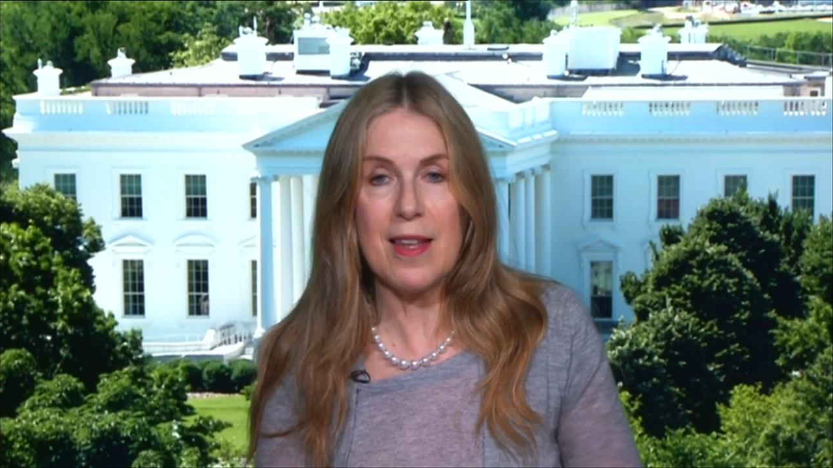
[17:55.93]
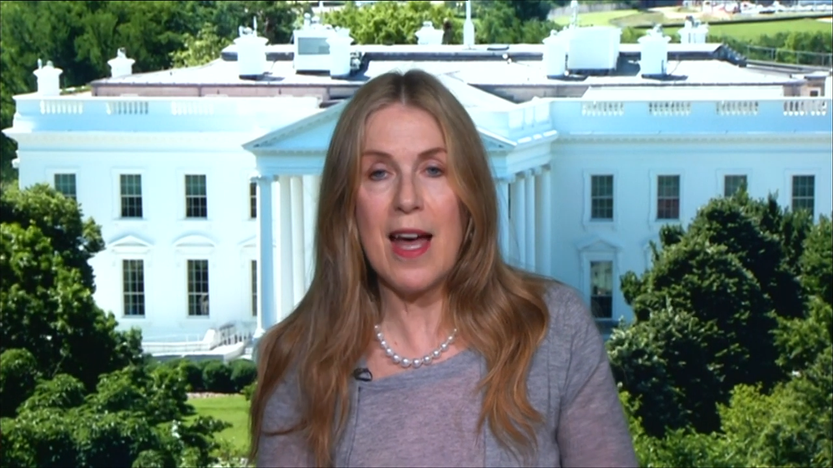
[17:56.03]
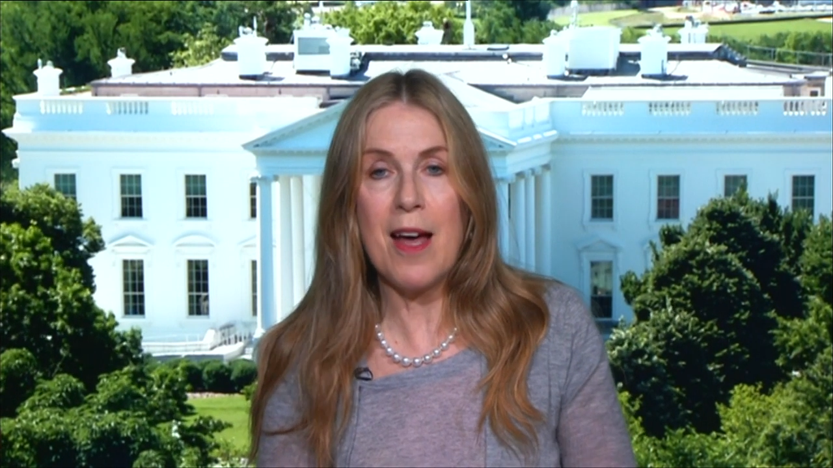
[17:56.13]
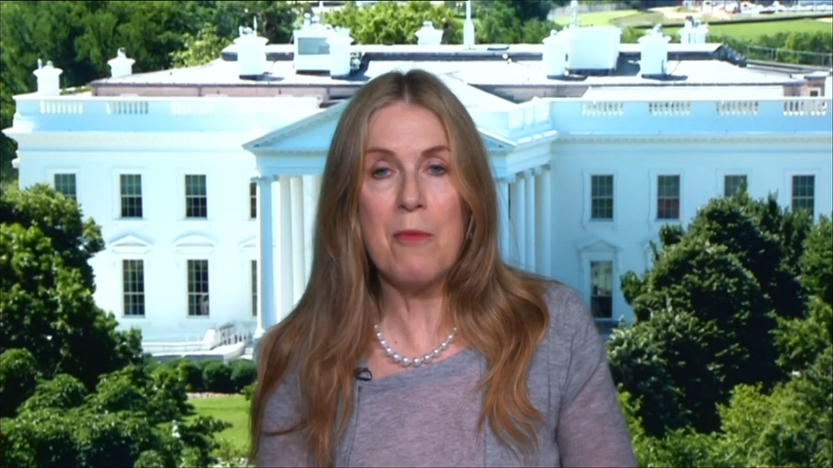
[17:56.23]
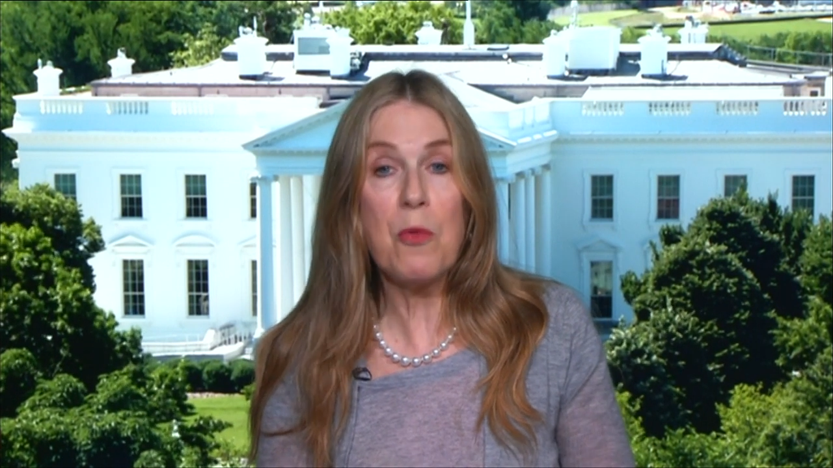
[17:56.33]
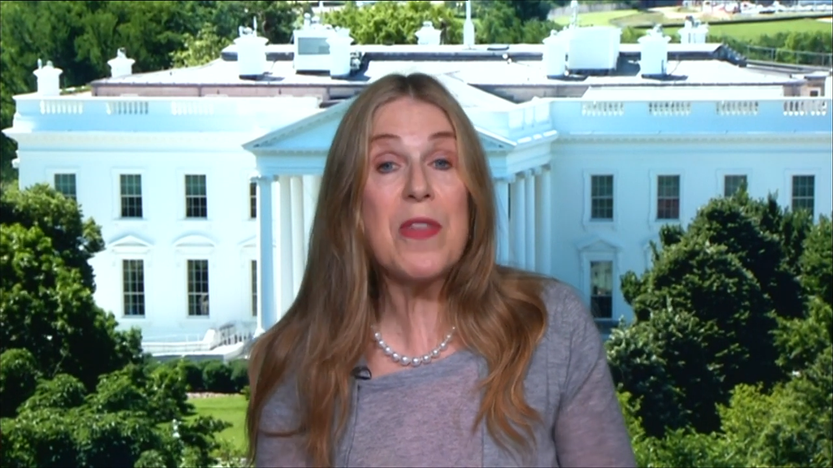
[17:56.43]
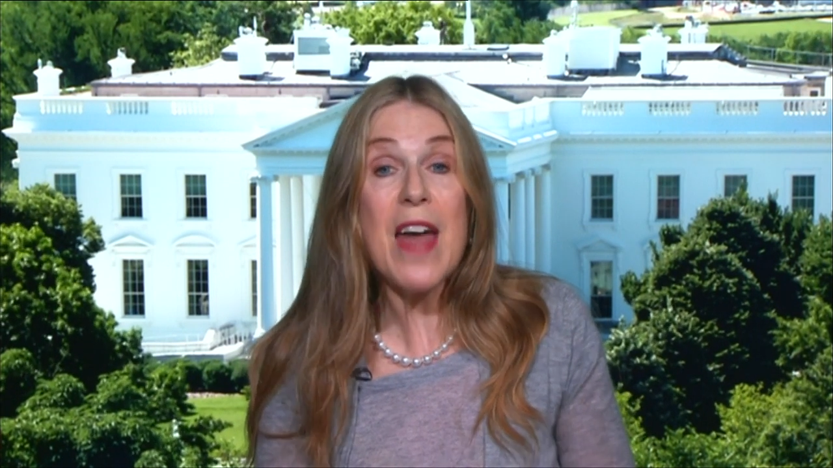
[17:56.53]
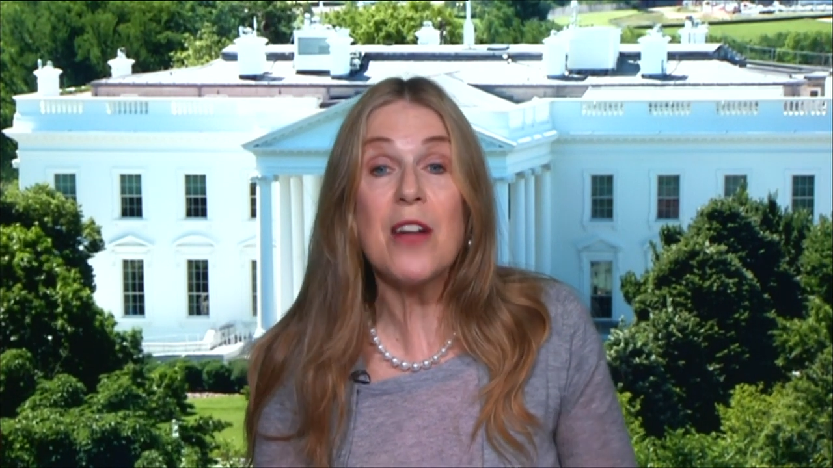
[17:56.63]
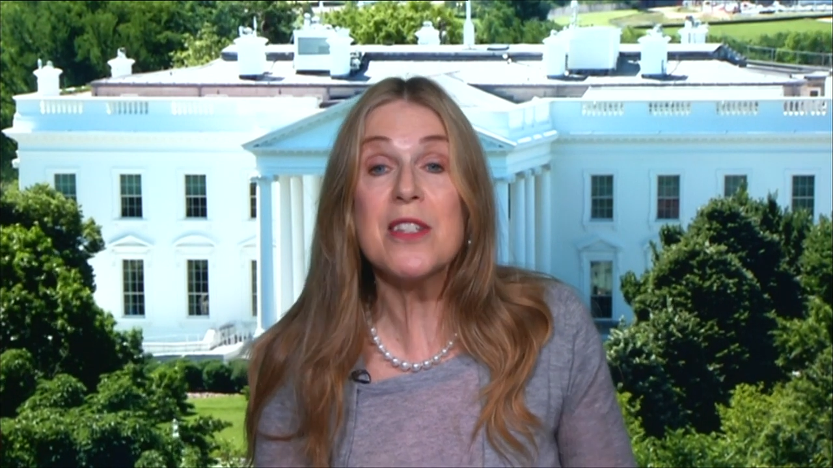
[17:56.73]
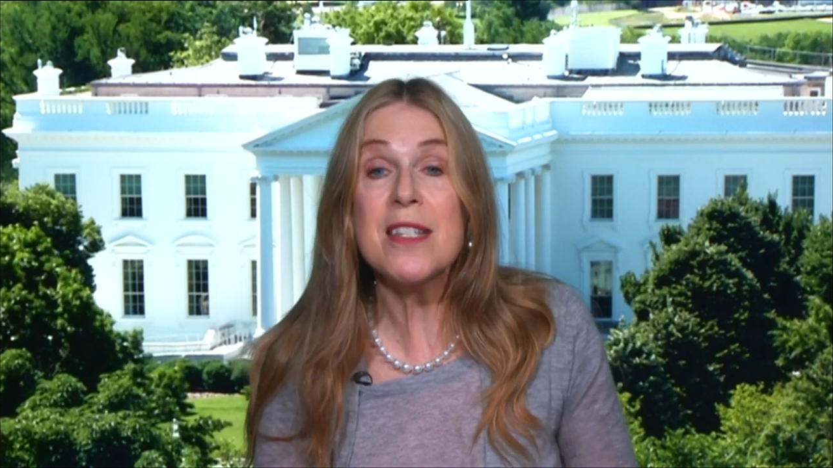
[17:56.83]
Um,
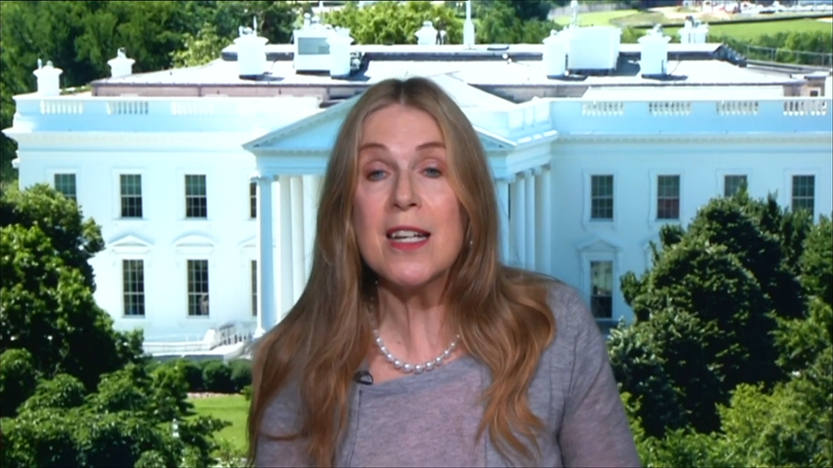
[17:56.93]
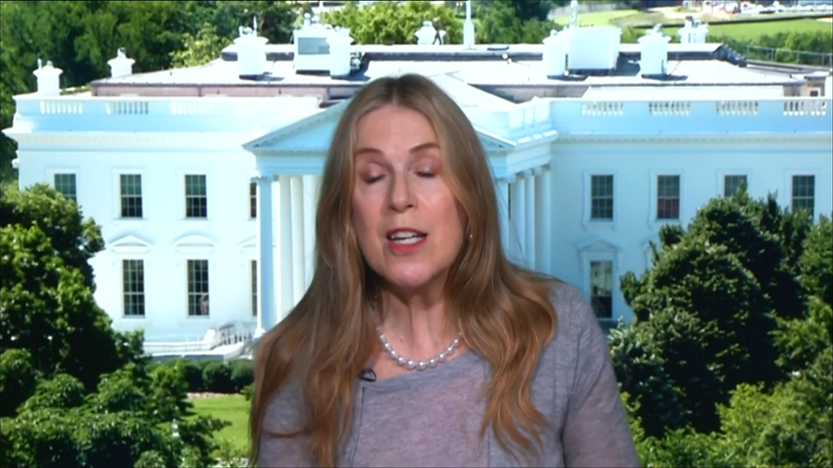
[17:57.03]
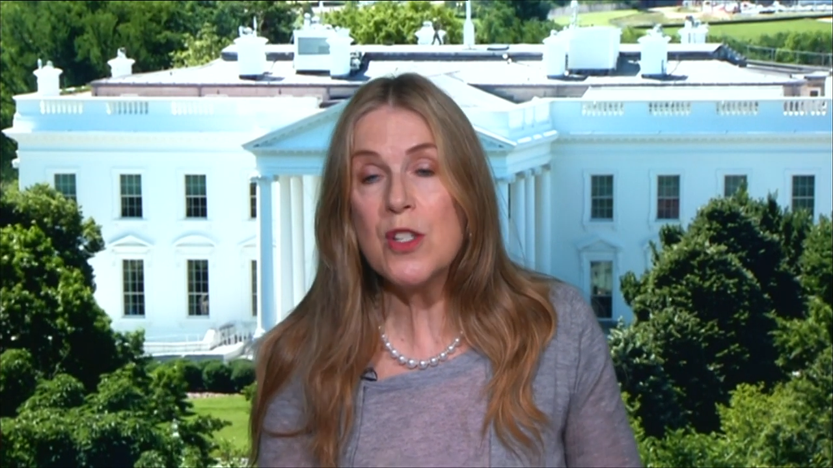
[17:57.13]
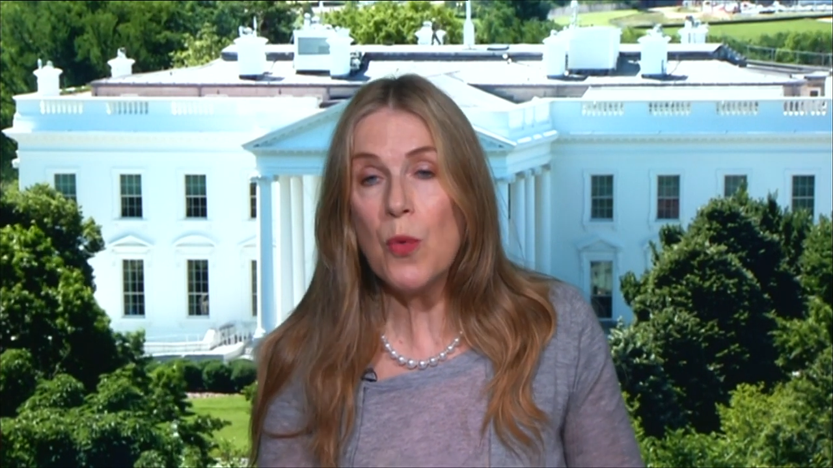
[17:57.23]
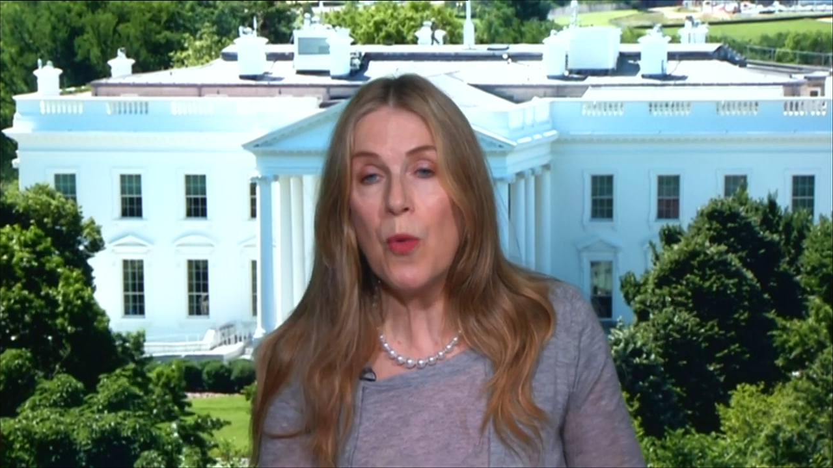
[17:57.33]
without sticking to